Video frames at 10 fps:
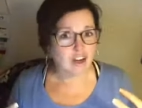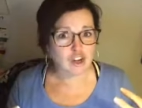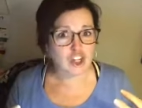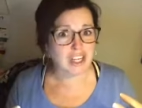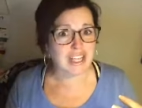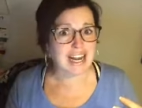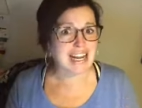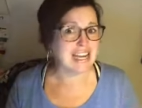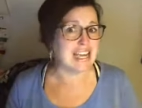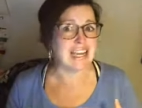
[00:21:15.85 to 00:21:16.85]
energy that
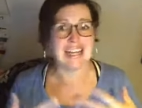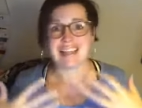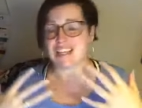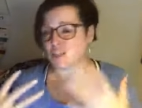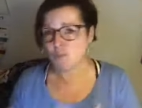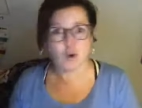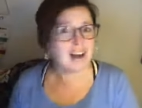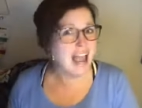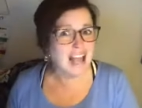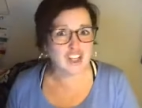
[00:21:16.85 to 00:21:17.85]
I need that's
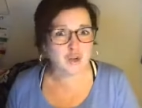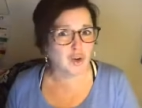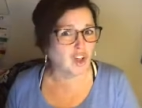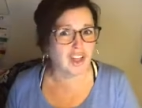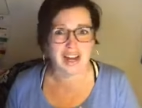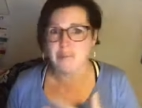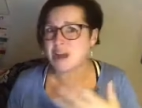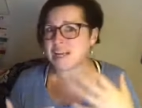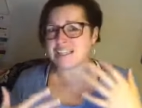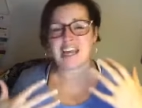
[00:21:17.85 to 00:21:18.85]
more natural and
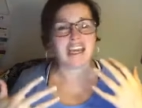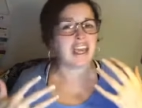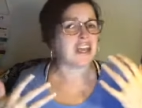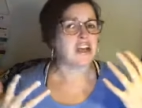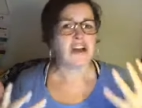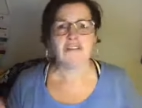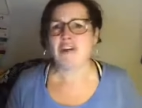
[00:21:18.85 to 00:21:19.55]
I'm not taking